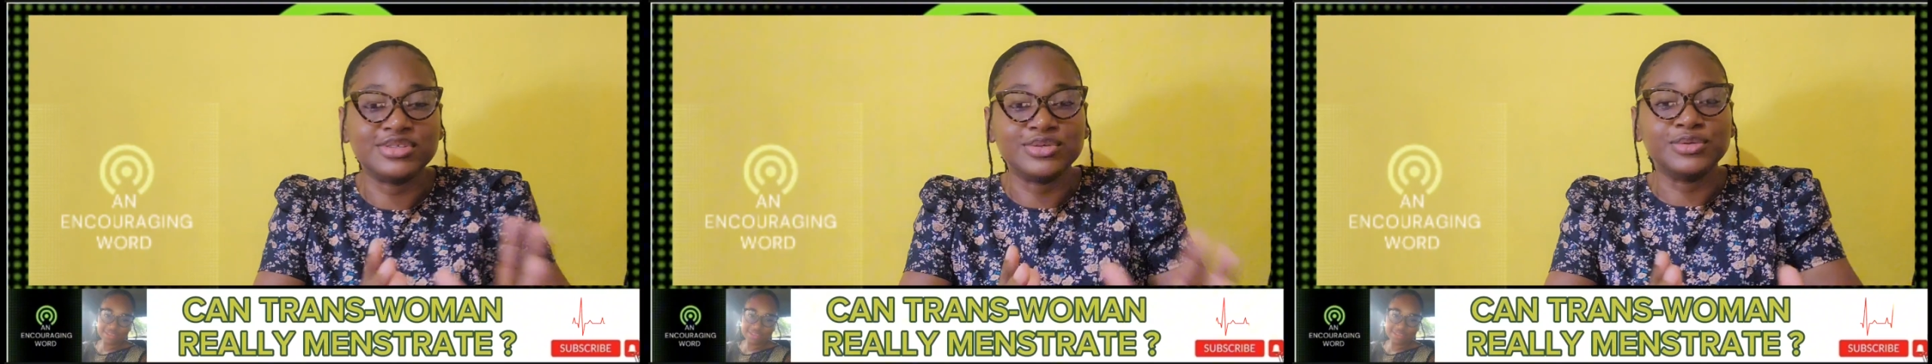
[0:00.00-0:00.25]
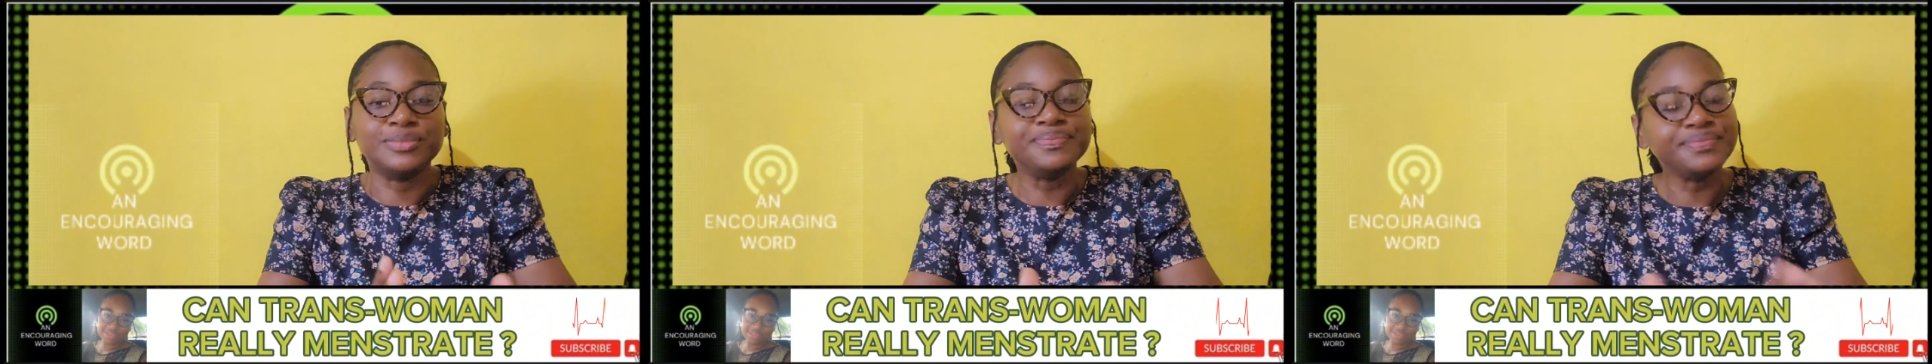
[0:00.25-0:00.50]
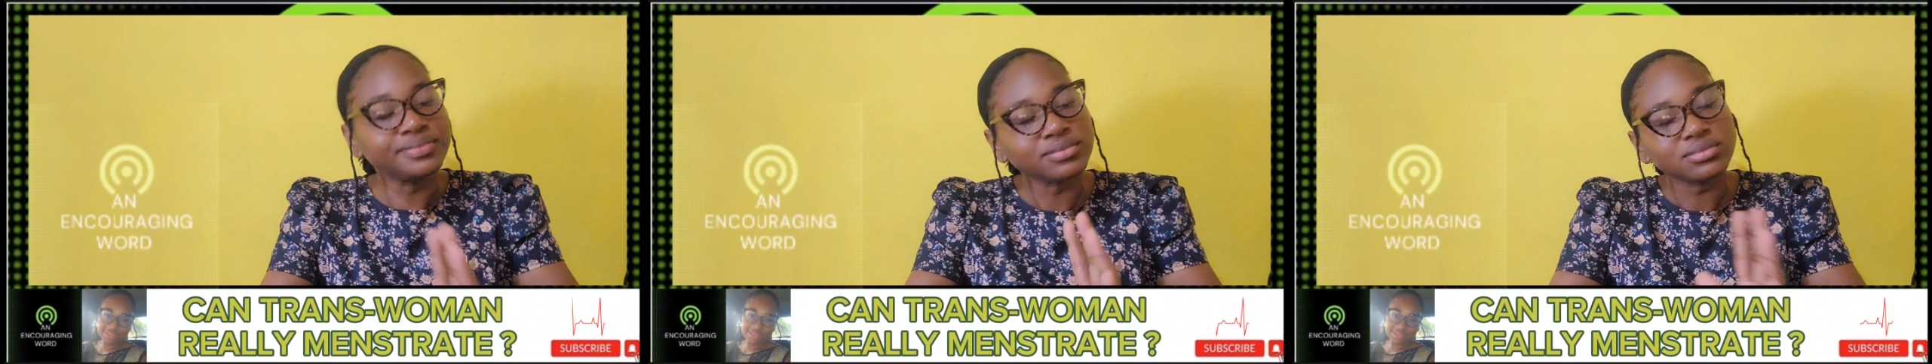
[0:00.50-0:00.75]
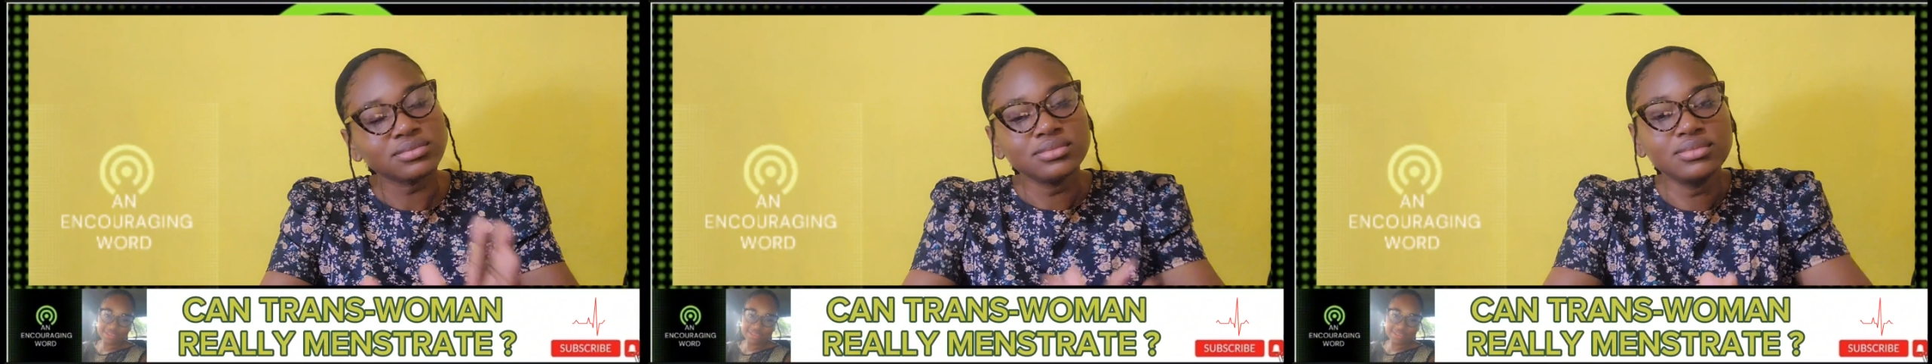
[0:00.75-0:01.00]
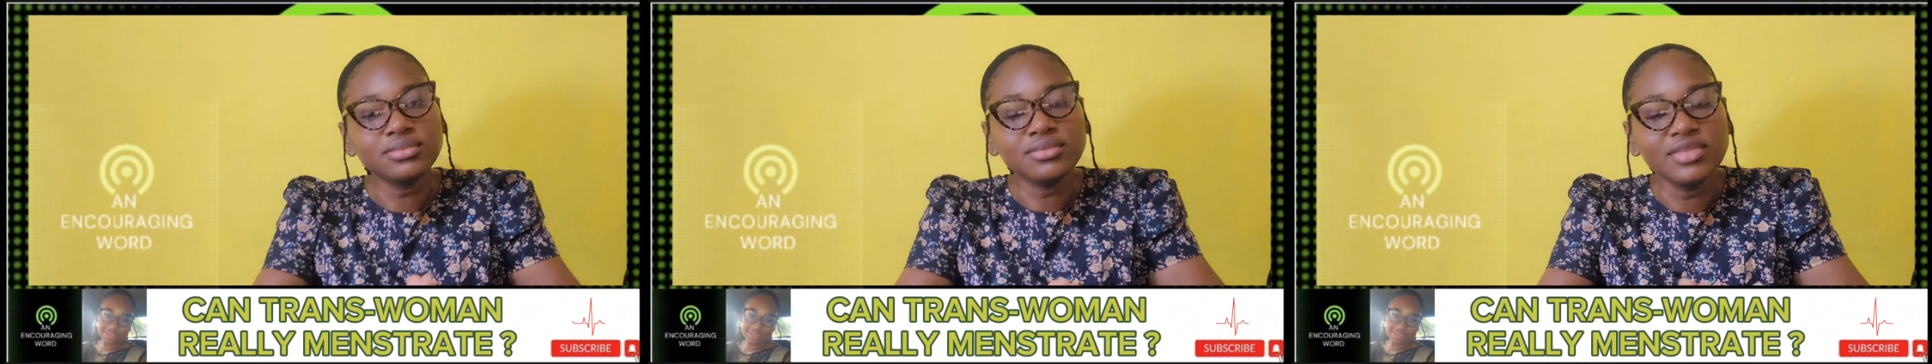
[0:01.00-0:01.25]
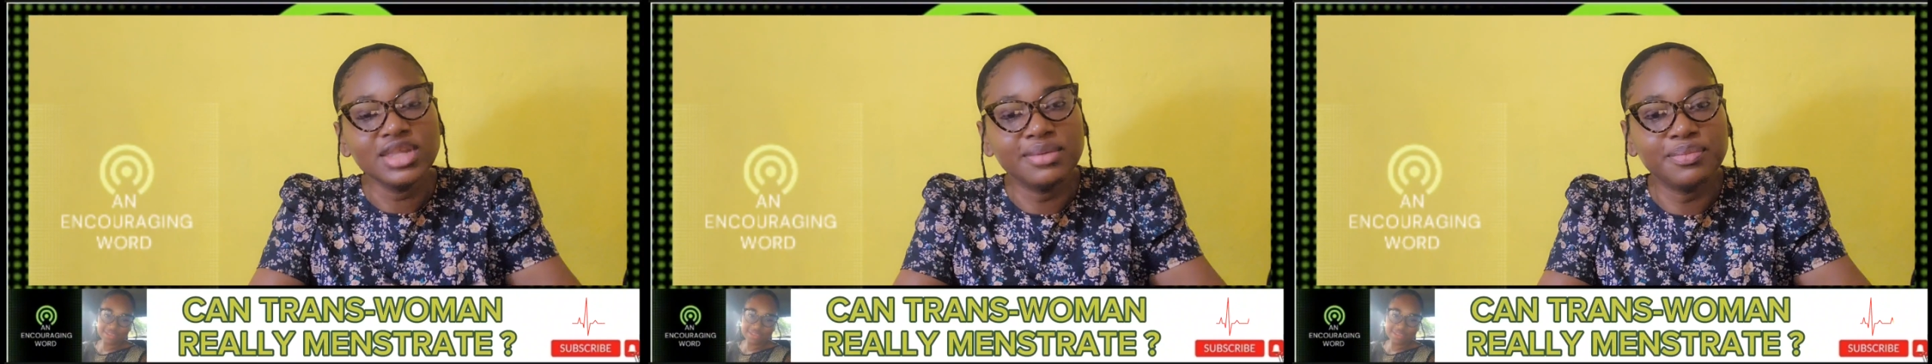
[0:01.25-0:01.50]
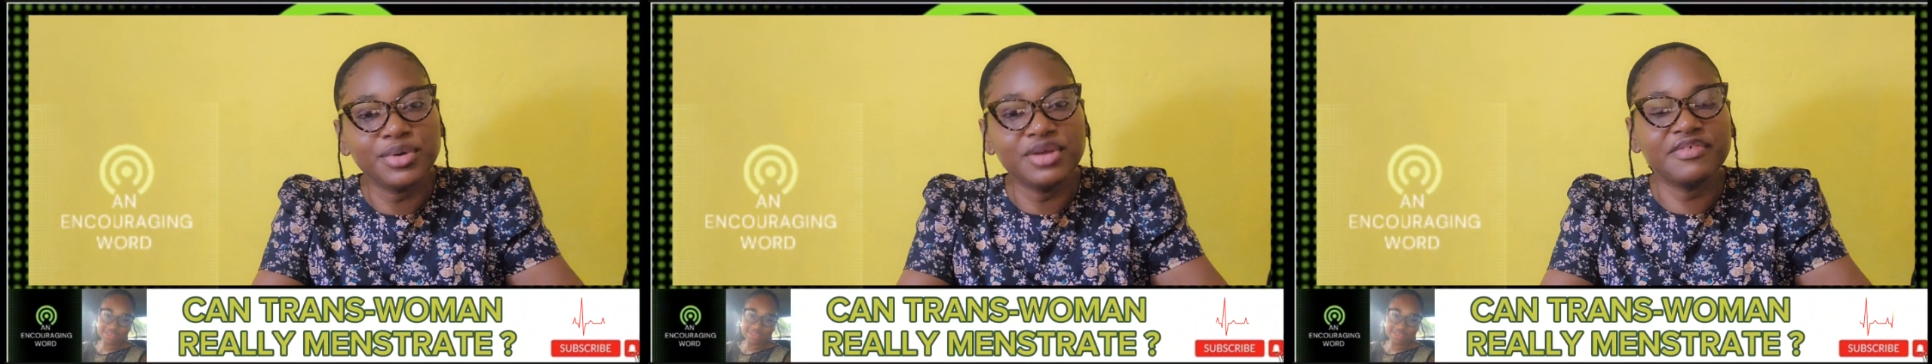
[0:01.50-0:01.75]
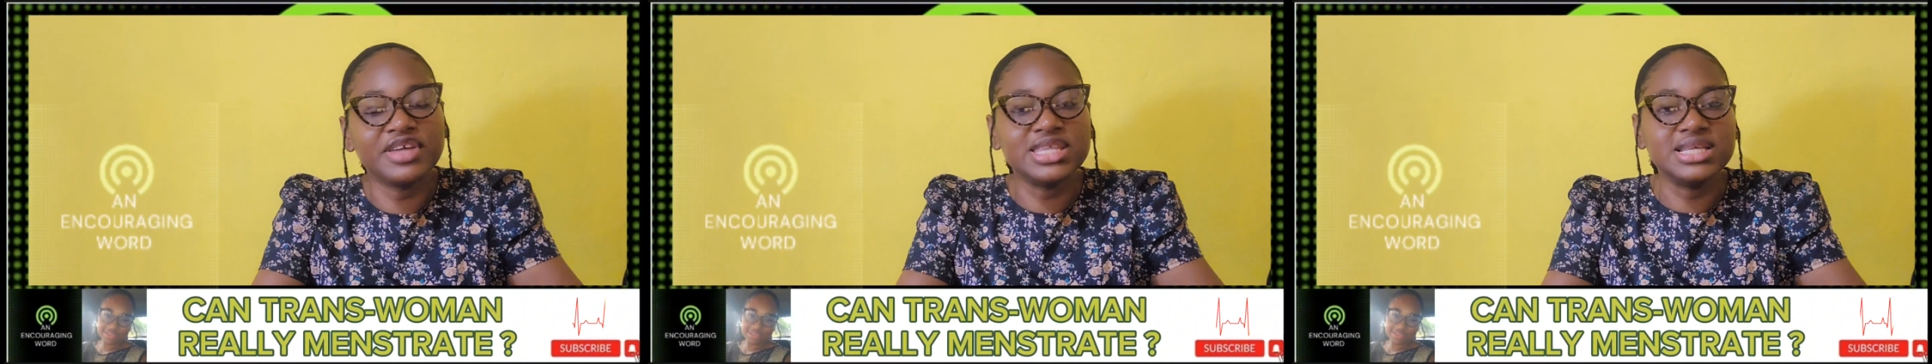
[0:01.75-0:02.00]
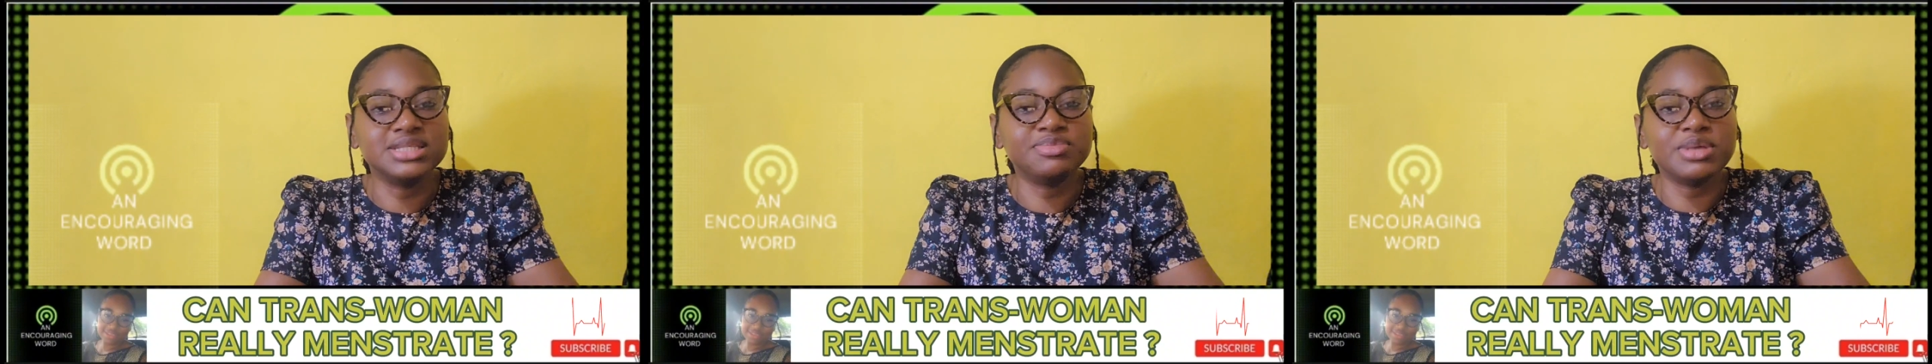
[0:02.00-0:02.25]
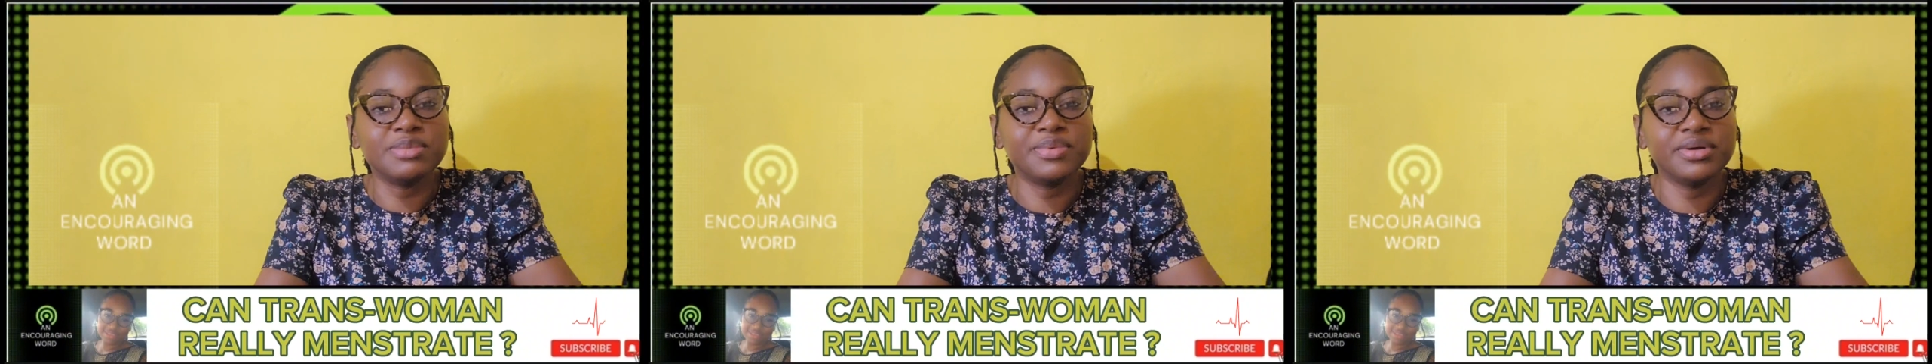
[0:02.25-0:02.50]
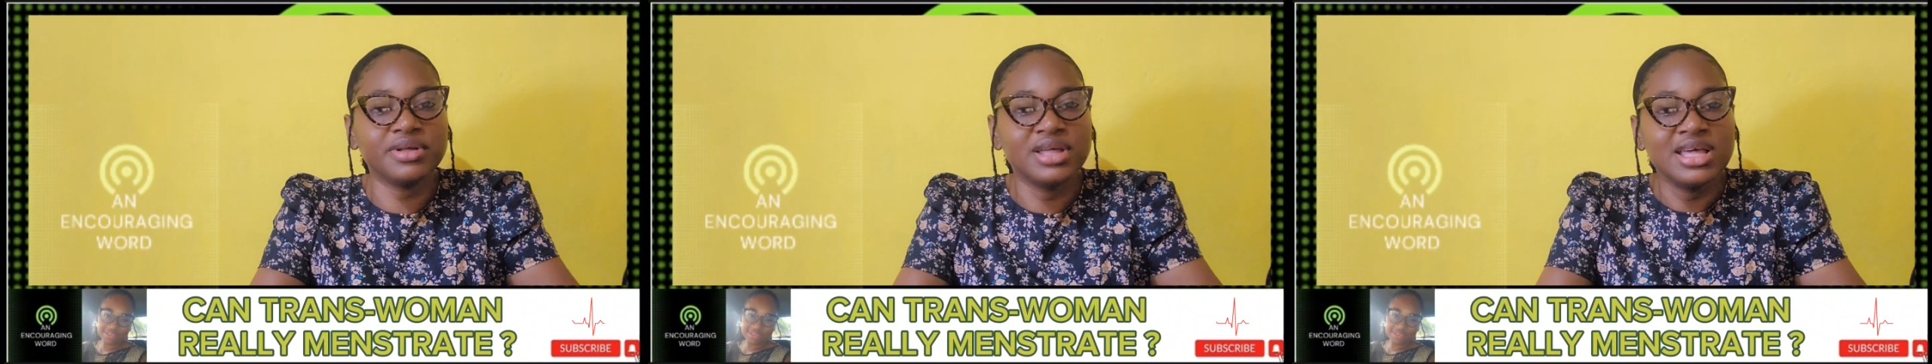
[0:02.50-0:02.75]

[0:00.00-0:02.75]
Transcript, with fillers: to pray for these people